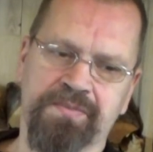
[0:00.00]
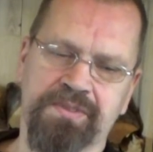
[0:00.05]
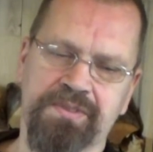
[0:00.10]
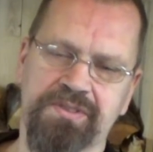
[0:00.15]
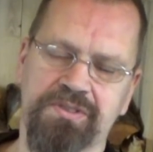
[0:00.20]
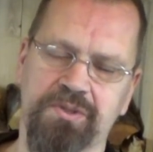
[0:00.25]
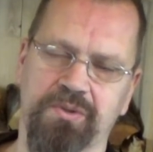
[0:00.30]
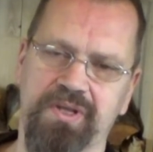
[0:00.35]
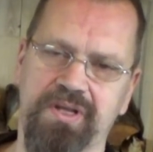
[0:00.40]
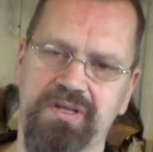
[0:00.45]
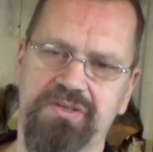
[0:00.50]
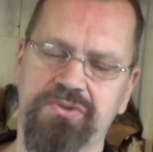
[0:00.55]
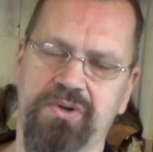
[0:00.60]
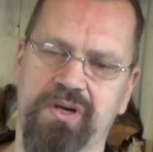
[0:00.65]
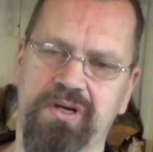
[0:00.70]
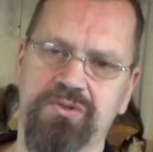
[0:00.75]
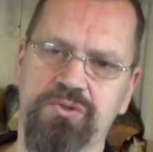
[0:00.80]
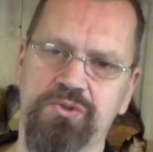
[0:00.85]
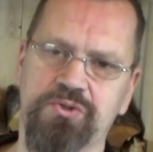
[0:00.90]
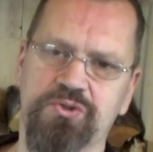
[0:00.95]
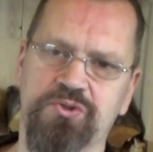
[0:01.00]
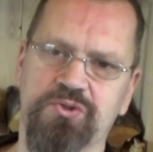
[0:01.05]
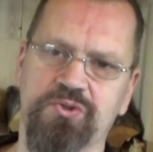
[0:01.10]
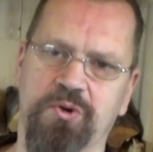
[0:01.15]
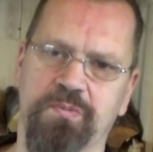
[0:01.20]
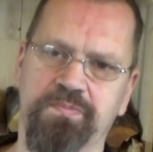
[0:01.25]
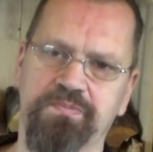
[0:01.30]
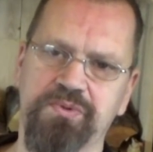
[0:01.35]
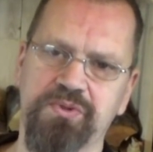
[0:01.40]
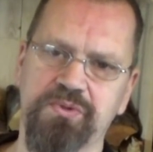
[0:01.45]
So they tried to
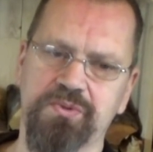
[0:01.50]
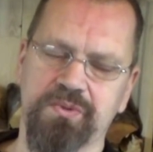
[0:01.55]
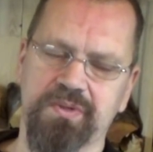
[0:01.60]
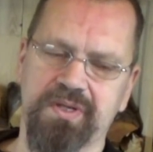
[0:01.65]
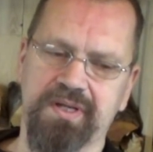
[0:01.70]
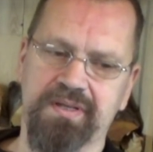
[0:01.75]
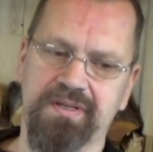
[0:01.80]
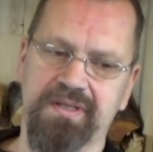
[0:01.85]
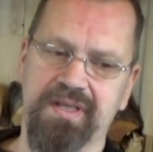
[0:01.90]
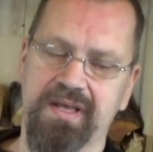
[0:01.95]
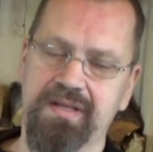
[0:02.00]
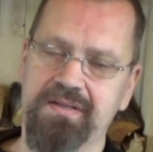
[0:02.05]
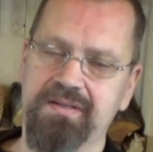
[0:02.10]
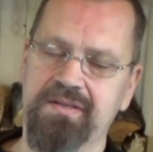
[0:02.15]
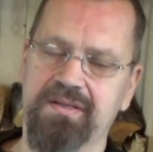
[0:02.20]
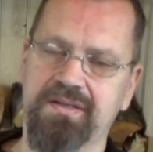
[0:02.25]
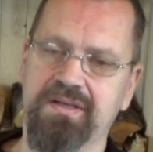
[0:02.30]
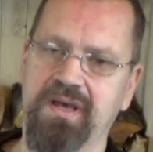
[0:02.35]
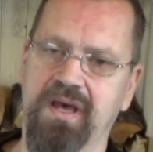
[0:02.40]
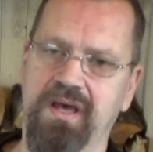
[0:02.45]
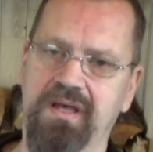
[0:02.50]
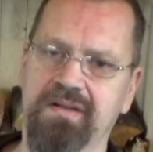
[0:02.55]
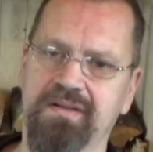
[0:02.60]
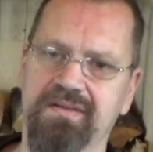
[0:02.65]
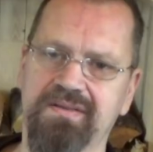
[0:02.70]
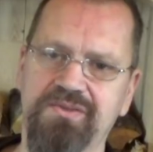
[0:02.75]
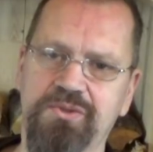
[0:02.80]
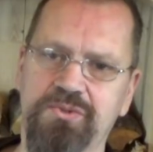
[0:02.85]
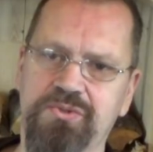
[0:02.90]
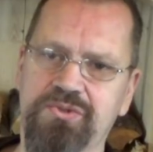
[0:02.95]
stop you, and then
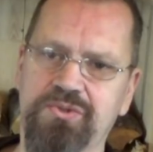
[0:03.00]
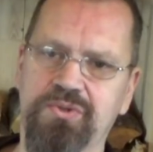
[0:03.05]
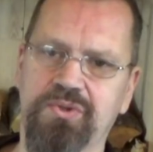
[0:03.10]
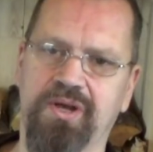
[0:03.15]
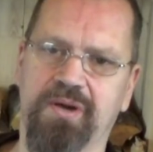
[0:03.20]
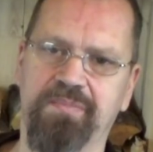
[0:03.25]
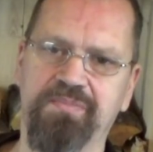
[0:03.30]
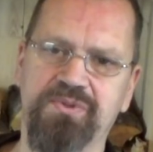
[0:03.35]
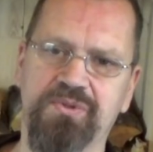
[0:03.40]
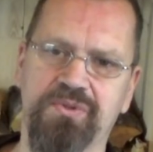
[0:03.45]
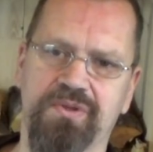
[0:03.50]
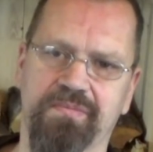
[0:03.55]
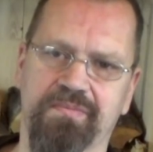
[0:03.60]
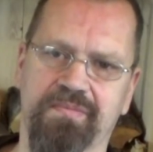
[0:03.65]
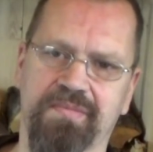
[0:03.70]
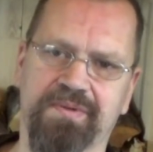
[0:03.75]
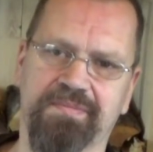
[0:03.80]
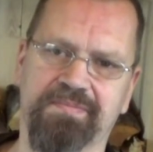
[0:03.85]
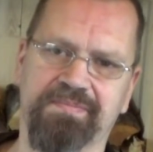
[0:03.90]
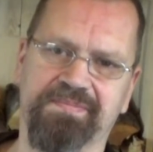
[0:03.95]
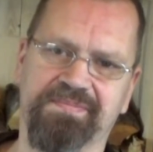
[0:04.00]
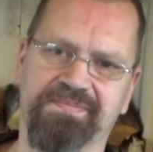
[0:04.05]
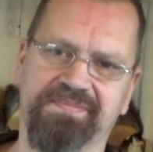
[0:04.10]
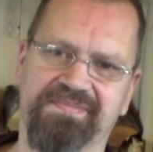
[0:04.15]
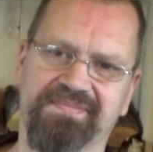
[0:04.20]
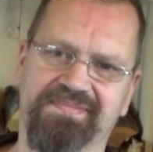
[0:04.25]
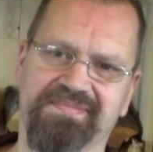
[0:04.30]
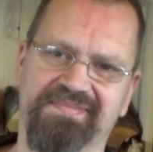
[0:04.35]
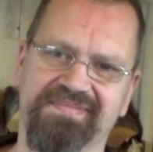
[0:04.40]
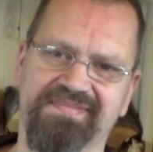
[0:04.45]
again you stood up to them.
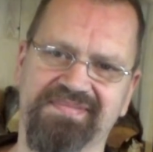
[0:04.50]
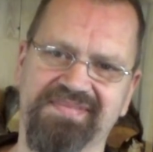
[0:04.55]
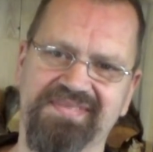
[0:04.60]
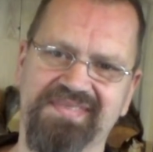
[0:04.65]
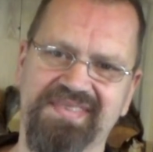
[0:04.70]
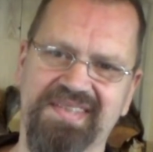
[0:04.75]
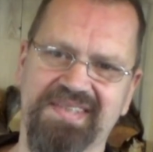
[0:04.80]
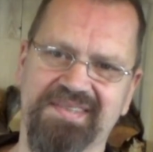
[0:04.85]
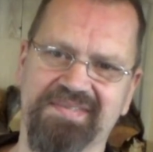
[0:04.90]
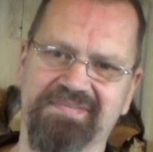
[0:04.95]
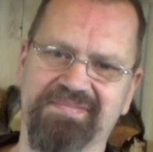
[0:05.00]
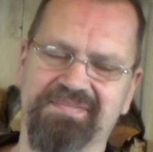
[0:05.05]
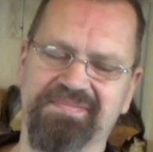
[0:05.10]
Yeah.